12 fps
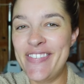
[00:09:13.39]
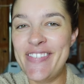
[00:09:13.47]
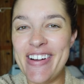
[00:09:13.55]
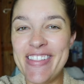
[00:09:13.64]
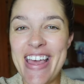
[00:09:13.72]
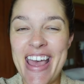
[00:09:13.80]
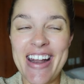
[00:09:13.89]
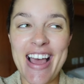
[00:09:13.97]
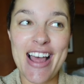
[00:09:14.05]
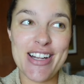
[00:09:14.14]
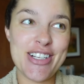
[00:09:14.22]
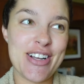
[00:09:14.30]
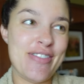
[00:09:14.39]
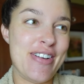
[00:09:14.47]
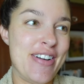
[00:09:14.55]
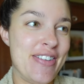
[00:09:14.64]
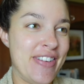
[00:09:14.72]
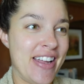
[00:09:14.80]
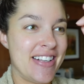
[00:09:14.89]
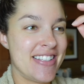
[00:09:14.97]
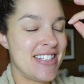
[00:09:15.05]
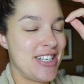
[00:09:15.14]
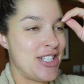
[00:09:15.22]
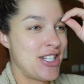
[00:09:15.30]
where the head honcho of
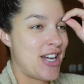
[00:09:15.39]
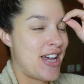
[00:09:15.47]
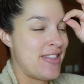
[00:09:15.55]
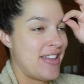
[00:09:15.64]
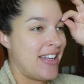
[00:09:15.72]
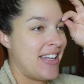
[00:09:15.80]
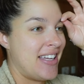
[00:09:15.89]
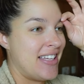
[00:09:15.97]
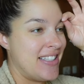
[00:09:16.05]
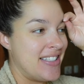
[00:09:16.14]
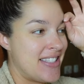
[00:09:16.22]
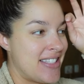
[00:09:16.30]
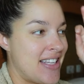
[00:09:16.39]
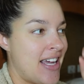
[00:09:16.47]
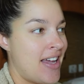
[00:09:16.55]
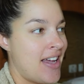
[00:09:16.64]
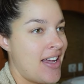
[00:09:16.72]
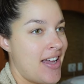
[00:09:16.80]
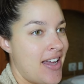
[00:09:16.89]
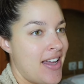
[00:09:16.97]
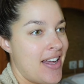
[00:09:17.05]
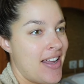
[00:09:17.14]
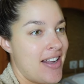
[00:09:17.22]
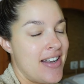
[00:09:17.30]
anesthesia I think is
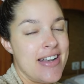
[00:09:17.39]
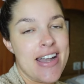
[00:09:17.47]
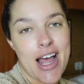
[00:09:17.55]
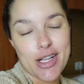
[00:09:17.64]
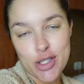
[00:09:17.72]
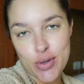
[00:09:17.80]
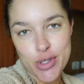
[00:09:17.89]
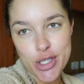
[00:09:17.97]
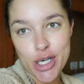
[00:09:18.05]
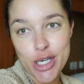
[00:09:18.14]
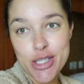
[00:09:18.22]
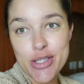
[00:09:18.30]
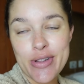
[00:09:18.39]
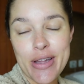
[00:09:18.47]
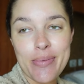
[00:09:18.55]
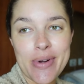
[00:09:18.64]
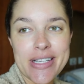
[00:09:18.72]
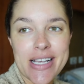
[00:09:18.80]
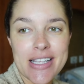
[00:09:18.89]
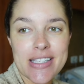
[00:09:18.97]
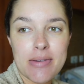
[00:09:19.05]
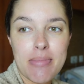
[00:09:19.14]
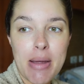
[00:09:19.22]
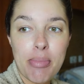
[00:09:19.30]
not so sure. So they
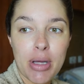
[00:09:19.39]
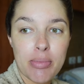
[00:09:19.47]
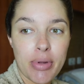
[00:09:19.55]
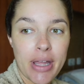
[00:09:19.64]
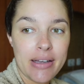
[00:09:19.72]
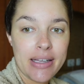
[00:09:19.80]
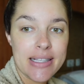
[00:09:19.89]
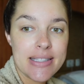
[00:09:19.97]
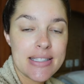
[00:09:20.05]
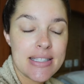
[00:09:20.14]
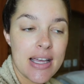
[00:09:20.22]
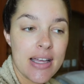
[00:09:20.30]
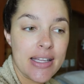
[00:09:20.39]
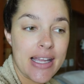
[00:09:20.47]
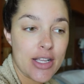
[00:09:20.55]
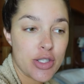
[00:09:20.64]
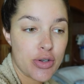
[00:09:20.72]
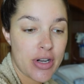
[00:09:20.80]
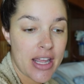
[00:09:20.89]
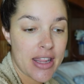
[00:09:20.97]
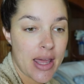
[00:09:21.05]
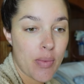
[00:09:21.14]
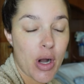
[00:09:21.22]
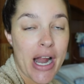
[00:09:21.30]
retested my blood platelets. Yesterday
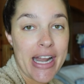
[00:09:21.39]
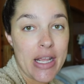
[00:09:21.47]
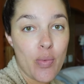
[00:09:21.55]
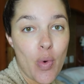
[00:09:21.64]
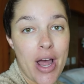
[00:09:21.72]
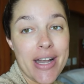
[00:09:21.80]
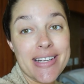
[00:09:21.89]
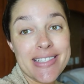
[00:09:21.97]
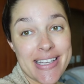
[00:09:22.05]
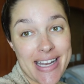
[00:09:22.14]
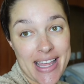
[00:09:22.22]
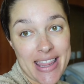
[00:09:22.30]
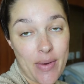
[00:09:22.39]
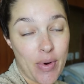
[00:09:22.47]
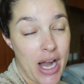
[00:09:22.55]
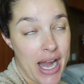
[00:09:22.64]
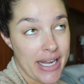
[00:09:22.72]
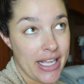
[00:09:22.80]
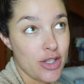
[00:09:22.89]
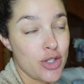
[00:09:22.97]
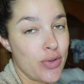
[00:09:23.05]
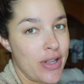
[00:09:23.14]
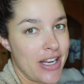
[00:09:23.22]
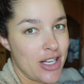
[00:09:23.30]
they were 81, today they were 80.
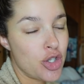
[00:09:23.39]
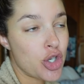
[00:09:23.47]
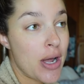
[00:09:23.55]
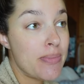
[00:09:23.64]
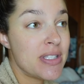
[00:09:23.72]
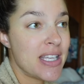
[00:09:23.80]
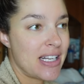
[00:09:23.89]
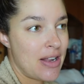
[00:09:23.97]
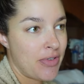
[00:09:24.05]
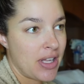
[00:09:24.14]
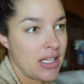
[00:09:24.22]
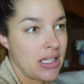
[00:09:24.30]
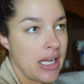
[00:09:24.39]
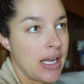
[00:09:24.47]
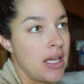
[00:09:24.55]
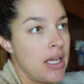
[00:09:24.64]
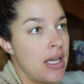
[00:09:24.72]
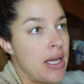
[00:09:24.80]
So they didn't drop significantly,